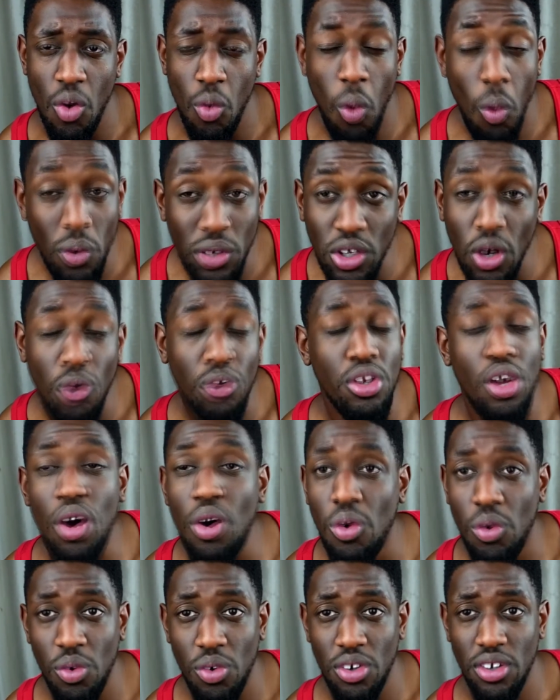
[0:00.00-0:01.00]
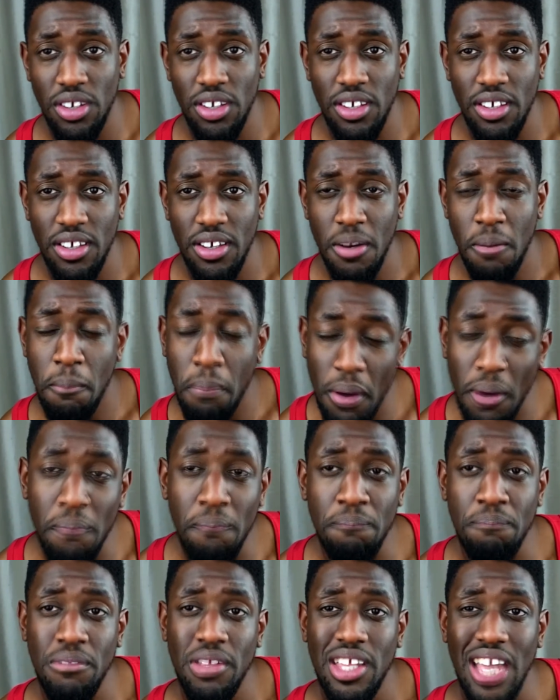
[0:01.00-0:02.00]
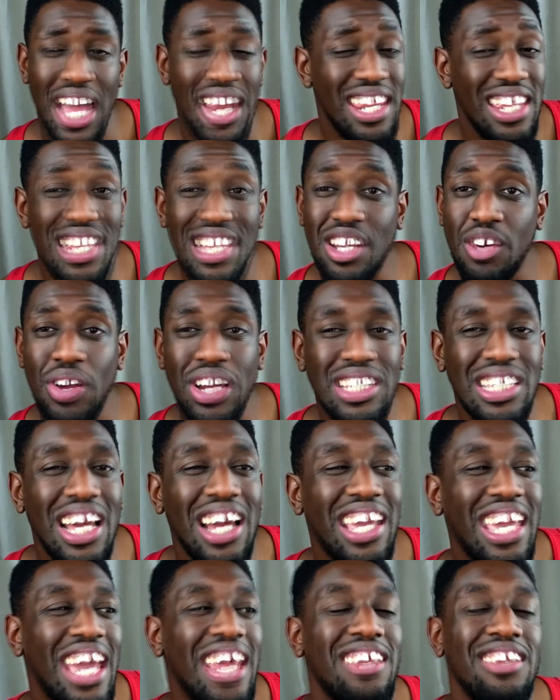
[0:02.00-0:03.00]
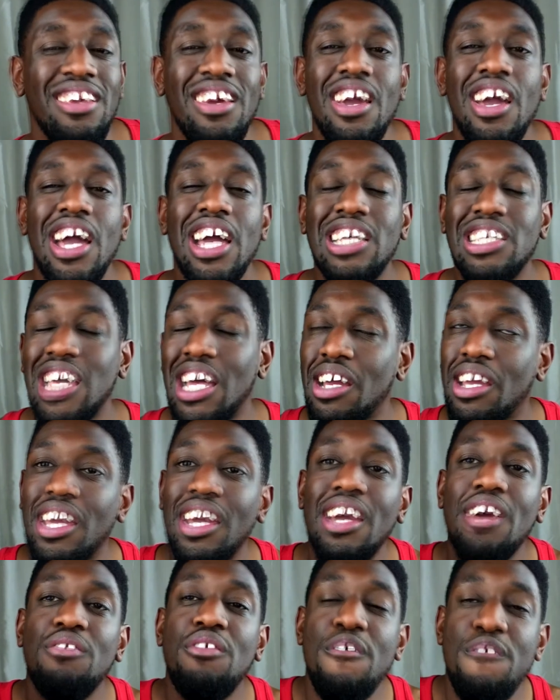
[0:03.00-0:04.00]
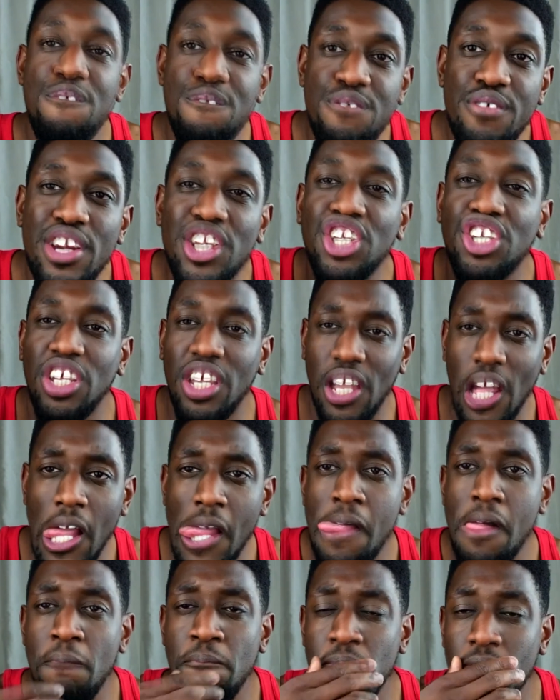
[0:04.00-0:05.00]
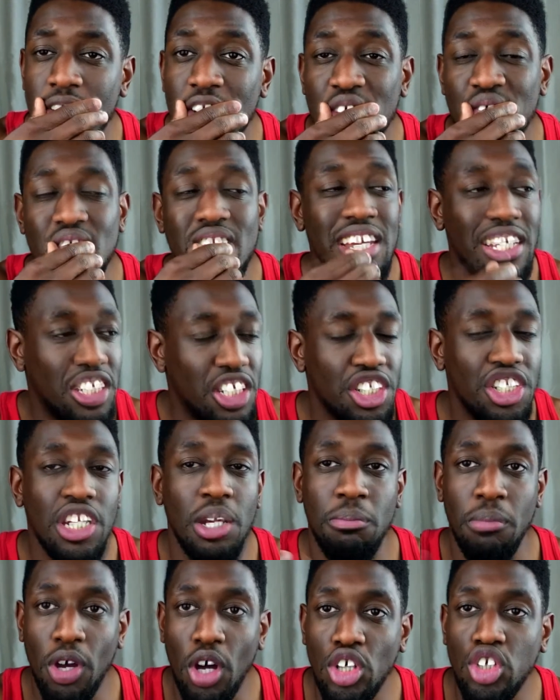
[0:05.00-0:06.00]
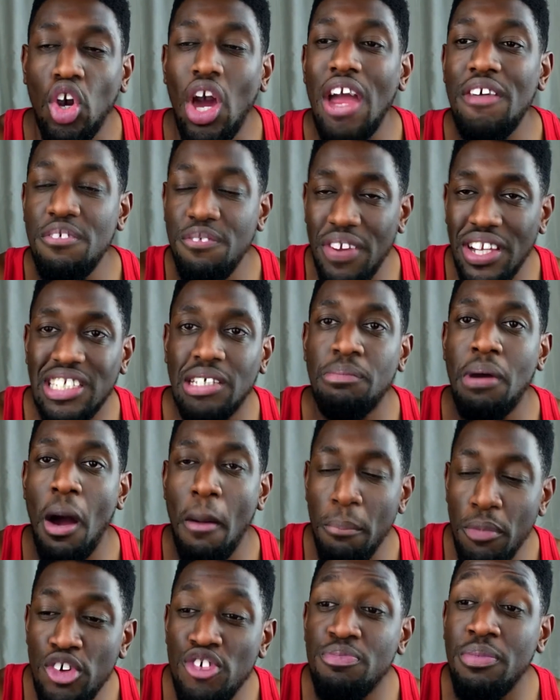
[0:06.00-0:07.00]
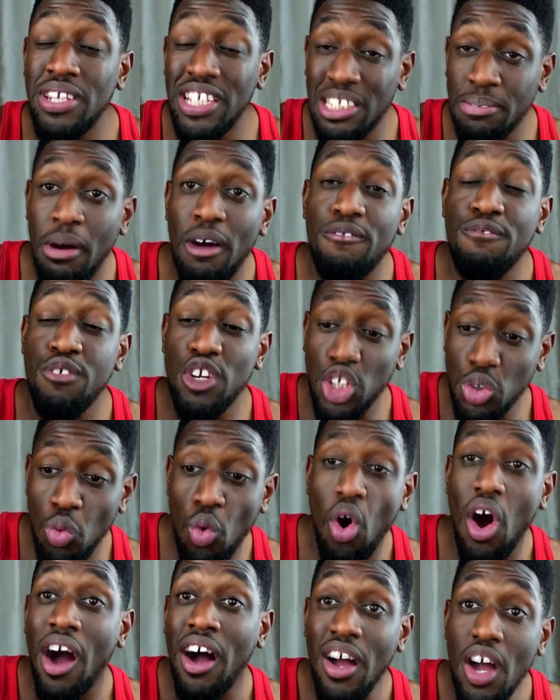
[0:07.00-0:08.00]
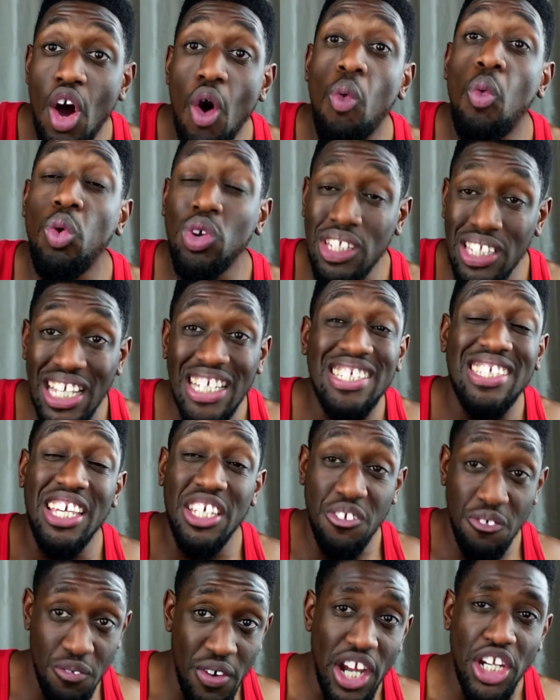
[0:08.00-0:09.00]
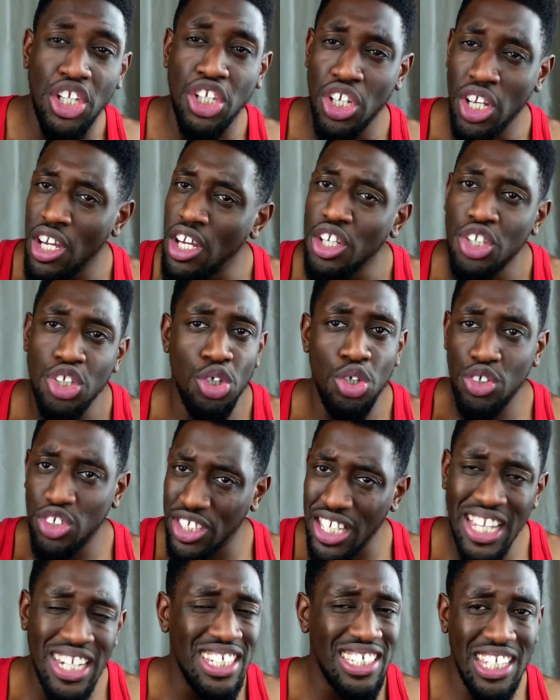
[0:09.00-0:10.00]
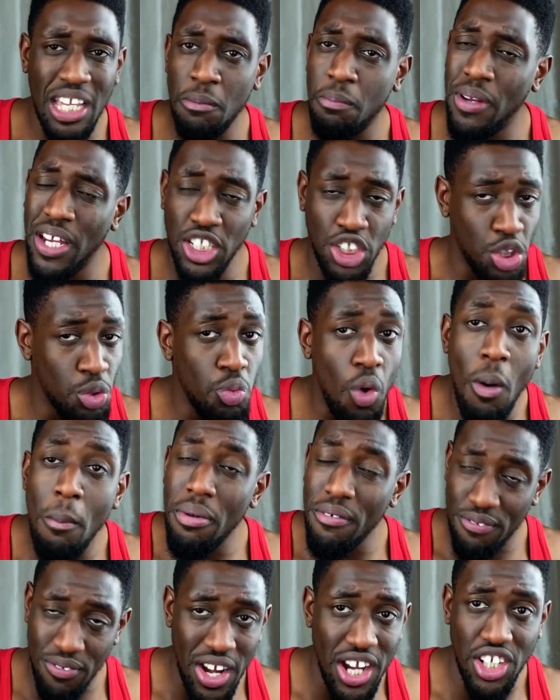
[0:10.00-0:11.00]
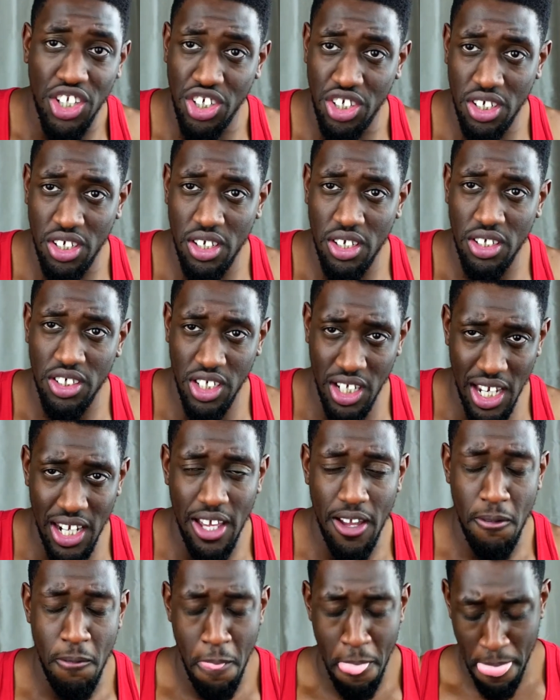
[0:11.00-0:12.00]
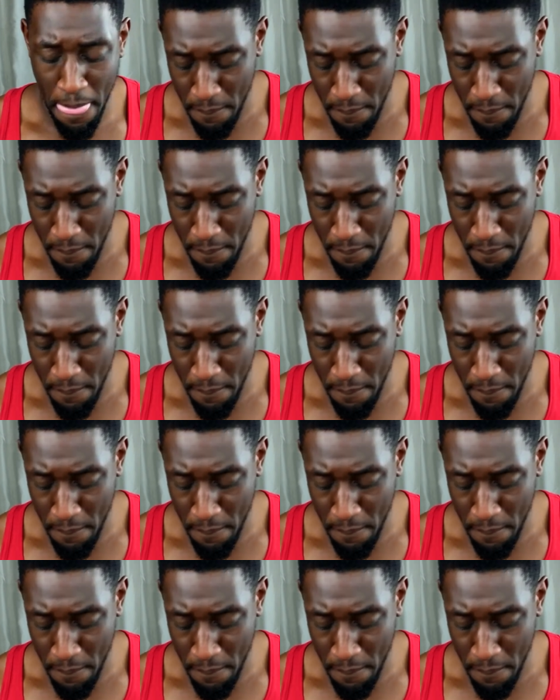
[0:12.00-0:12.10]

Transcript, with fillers: What we don't know. Boom. And then it creates, again, it's like refreshing this relationship because everything's about movement. It's about fresh water. Water that stays fresh. You stay in the same place, you won't be fresh. Do you get it?